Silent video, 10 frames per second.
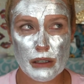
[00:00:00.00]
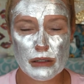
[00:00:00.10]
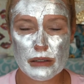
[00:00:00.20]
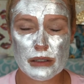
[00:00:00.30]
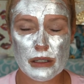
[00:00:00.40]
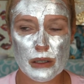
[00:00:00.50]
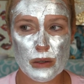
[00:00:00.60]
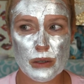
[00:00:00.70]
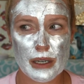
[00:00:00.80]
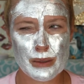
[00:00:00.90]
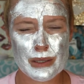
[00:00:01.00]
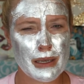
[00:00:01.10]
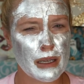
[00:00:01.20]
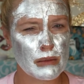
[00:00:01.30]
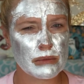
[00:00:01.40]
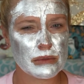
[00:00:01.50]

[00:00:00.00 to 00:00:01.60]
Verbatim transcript: So I was like,